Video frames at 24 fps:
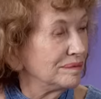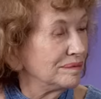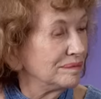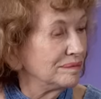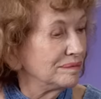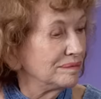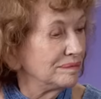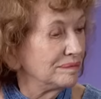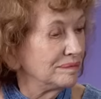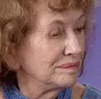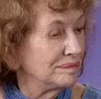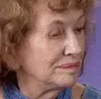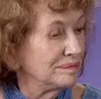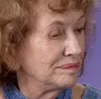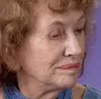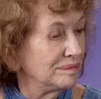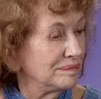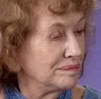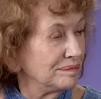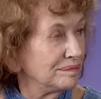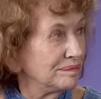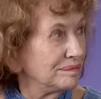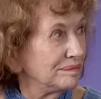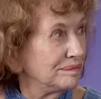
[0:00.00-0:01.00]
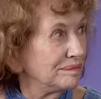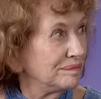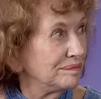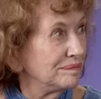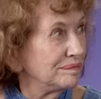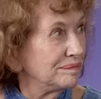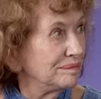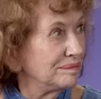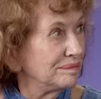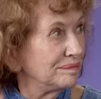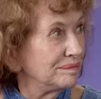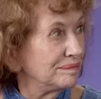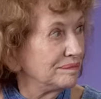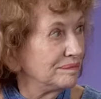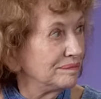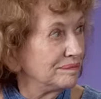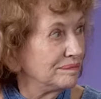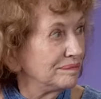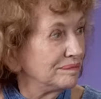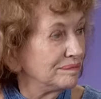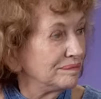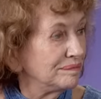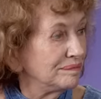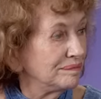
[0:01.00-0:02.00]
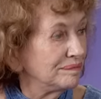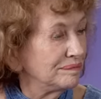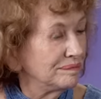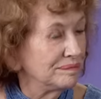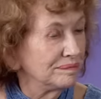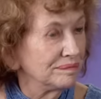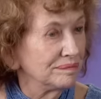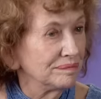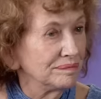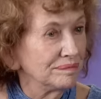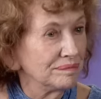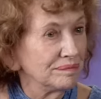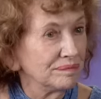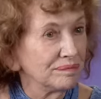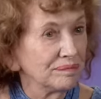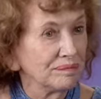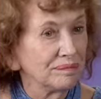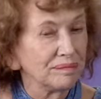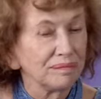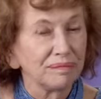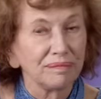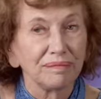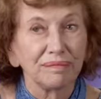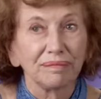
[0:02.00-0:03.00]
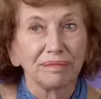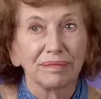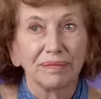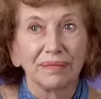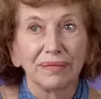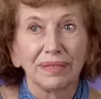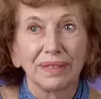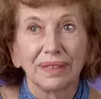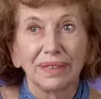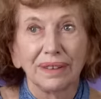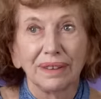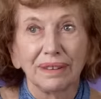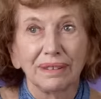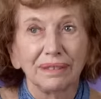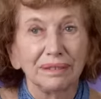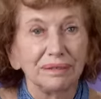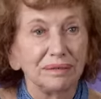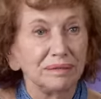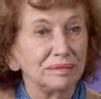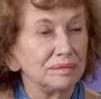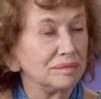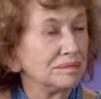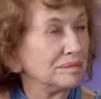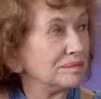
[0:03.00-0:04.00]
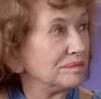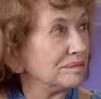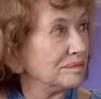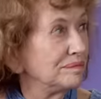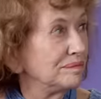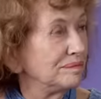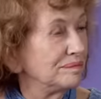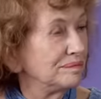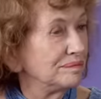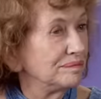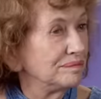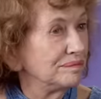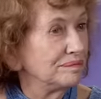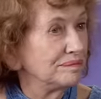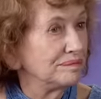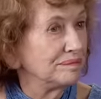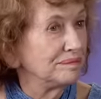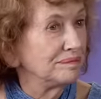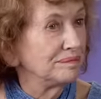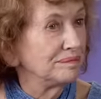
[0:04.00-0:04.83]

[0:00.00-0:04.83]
(not speaking)